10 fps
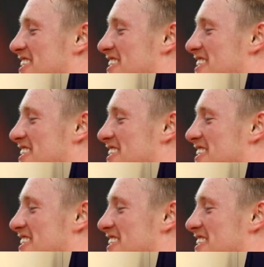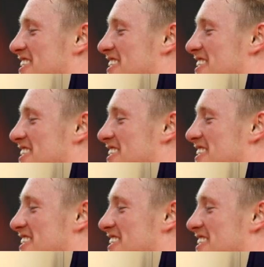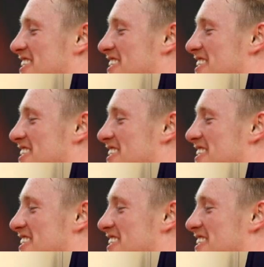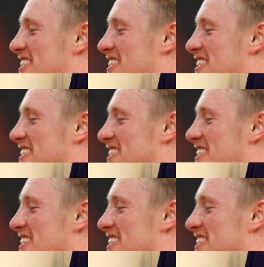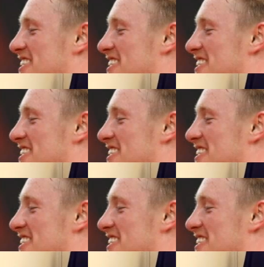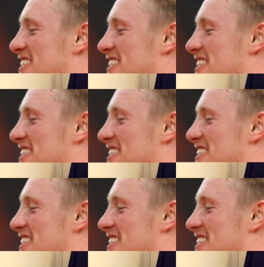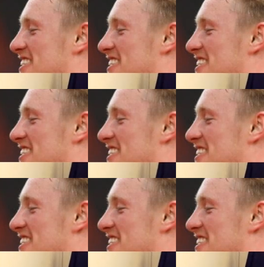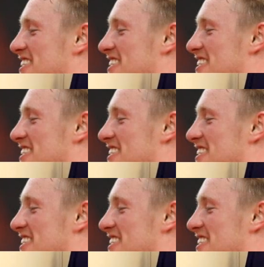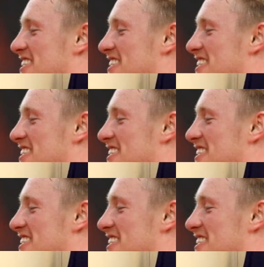(not speaking)